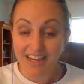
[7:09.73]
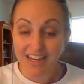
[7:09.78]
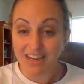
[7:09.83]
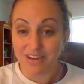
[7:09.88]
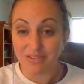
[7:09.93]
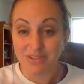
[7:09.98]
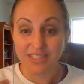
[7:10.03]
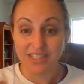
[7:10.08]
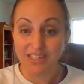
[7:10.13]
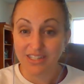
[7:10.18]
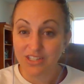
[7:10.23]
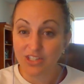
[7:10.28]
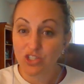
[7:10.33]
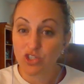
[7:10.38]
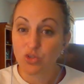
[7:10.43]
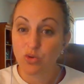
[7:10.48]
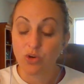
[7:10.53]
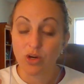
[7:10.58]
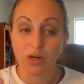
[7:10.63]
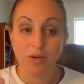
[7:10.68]
It was in a
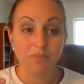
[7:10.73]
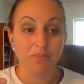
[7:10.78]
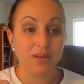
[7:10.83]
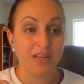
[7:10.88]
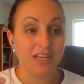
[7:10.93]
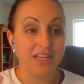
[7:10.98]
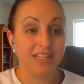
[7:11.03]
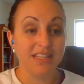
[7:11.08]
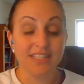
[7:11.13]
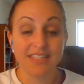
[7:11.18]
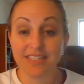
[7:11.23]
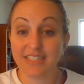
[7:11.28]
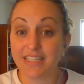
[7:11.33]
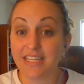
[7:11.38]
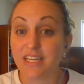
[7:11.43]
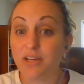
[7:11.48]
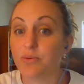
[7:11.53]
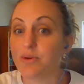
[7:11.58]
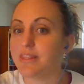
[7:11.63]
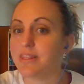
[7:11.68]
storm in the
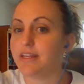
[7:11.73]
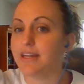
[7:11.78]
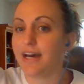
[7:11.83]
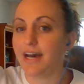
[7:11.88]
sea with an